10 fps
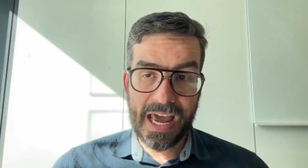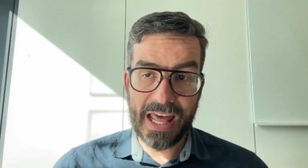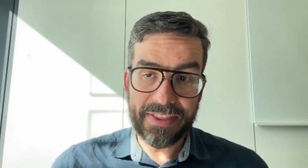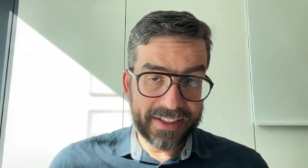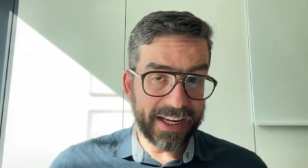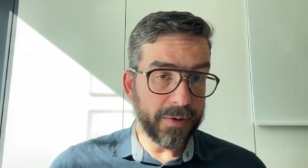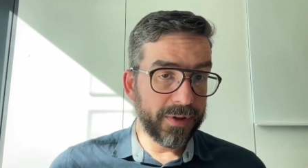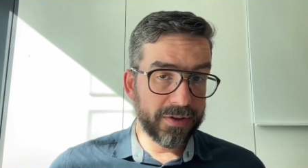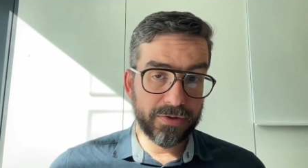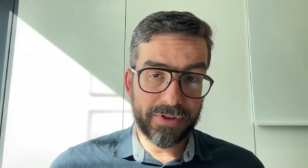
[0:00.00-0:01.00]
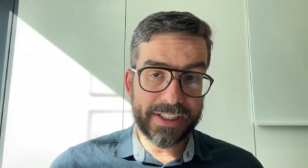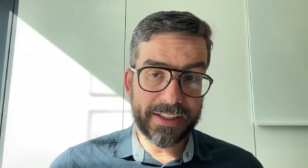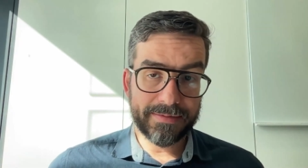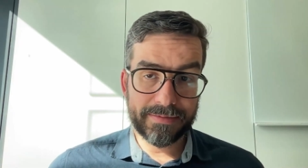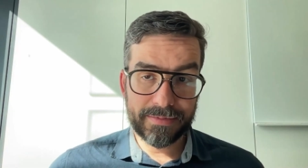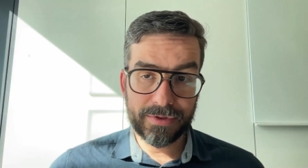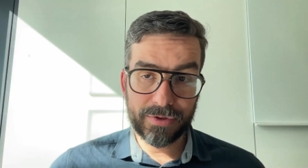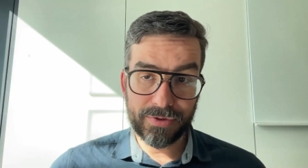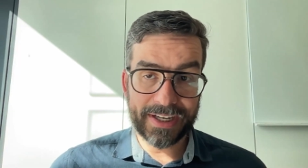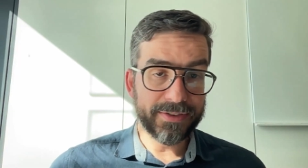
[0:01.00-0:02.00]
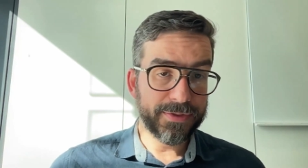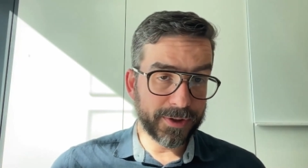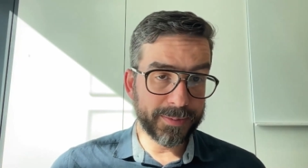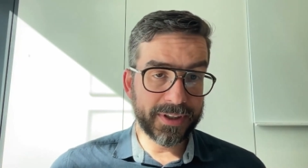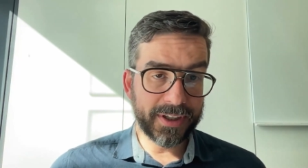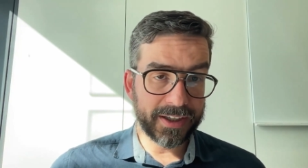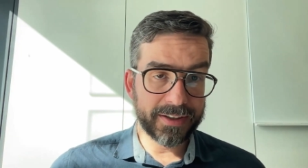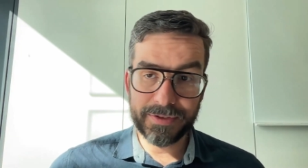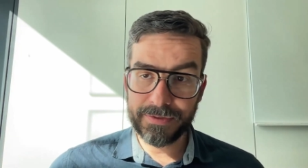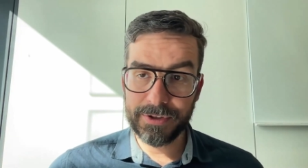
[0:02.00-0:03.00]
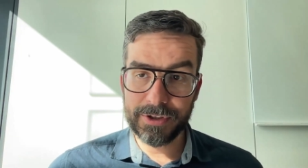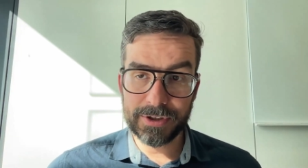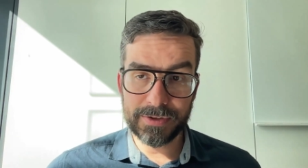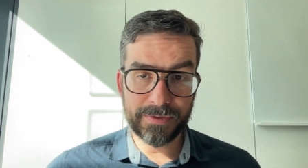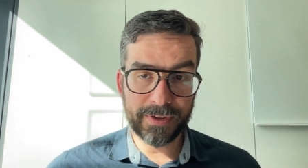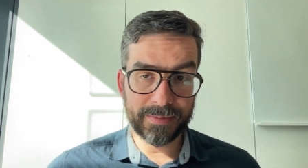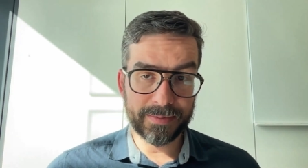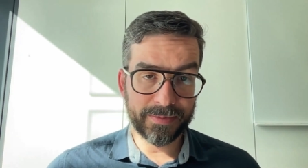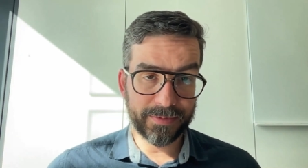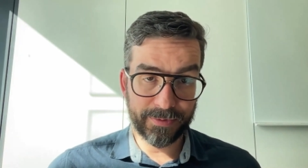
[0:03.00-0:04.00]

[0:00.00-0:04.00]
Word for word: And I think that will really transform the car of the future from